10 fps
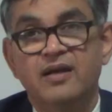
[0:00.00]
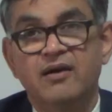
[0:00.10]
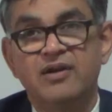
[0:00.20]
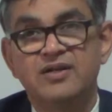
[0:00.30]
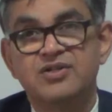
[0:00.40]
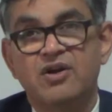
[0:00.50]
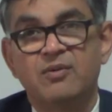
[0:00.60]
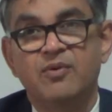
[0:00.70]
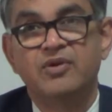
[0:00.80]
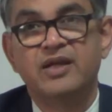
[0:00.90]
Now let's talk
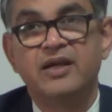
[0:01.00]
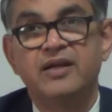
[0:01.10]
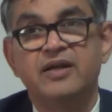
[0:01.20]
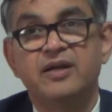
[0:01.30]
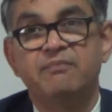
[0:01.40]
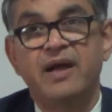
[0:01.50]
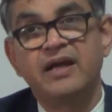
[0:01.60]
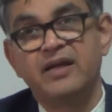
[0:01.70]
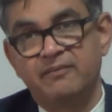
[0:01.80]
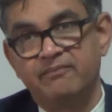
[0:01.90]
about career in
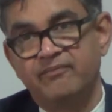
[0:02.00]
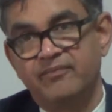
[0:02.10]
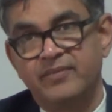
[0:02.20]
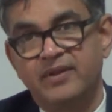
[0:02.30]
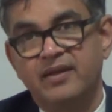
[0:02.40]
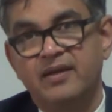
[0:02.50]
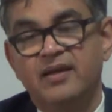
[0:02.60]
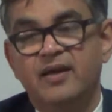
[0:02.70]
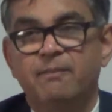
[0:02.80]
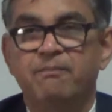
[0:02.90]
banking.
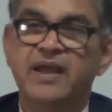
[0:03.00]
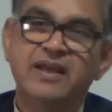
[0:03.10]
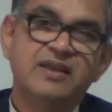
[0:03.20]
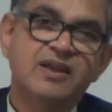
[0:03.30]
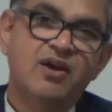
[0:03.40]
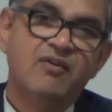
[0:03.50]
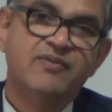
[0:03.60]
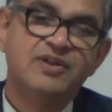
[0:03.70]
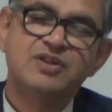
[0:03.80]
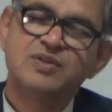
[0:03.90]
Banking
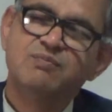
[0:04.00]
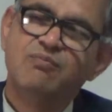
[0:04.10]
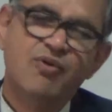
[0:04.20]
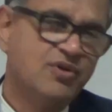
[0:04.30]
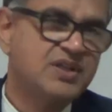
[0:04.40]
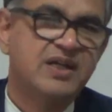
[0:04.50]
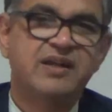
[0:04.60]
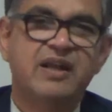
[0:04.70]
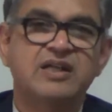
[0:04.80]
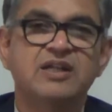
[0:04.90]
offers most
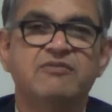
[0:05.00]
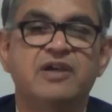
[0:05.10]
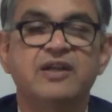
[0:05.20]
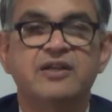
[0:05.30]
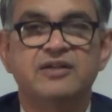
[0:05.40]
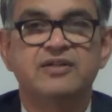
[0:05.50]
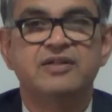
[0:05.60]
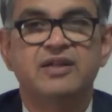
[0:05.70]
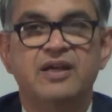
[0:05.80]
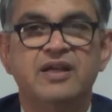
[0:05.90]
attractive career
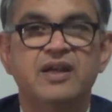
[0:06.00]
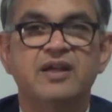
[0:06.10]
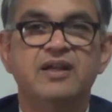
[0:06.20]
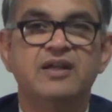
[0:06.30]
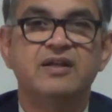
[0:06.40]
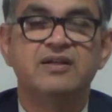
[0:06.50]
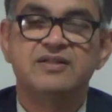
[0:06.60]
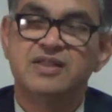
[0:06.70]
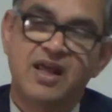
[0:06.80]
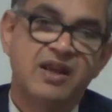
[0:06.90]
in Indian
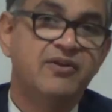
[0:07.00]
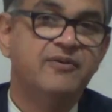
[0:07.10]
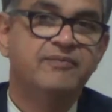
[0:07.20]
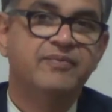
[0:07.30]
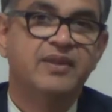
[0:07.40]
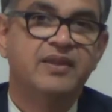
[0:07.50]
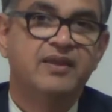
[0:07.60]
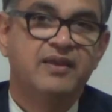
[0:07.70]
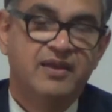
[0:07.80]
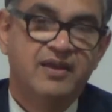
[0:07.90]
scenario.
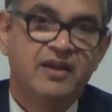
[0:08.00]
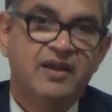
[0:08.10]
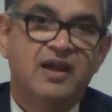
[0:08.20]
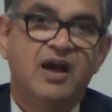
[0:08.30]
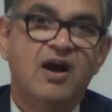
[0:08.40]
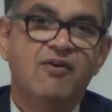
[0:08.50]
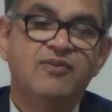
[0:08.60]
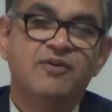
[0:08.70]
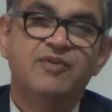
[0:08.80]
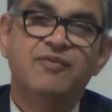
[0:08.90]
Out
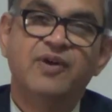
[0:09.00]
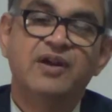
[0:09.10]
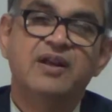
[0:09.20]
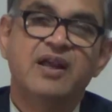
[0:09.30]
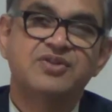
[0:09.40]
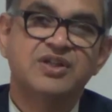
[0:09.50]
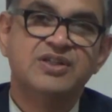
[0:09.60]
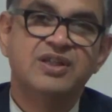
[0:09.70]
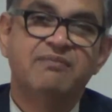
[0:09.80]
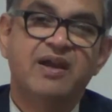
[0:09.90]
of different
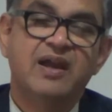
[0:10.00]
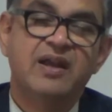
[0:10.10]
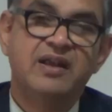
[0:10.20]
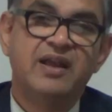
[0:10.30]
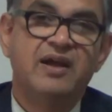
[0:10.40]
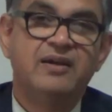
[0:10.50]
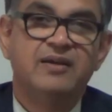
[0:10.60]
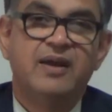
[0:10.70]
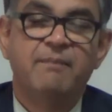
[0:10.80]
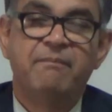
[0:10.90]
industries in
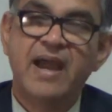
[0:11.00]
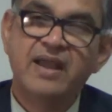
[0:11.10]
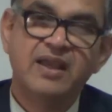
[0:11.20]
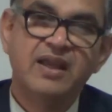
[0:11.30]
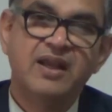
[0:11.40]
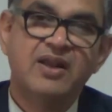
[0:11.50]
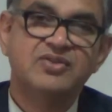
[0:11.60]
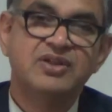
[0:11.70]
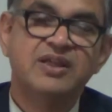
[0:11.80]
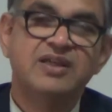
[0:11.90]
India, banking
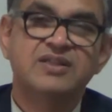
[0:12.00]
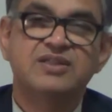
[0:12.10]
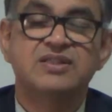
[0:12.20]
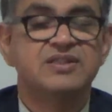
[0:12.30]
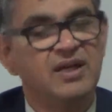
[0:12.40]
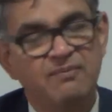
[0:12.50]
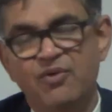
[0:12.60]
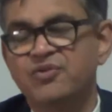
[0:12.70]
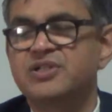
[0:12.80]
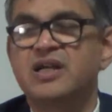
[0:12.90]
industry is the
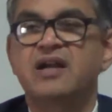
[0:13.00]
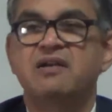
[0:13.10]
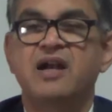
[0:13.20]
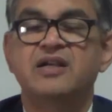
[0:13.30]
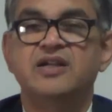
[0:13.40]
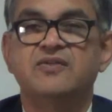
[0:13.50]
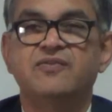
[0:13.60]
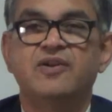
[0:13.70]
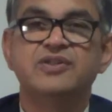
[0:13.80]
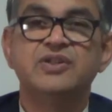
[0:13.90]
most attractive
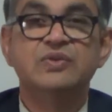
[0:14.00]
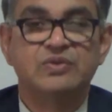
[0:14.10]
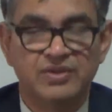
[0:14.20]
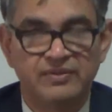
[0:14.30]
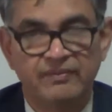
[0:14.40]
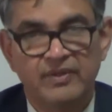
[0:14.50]
for the youth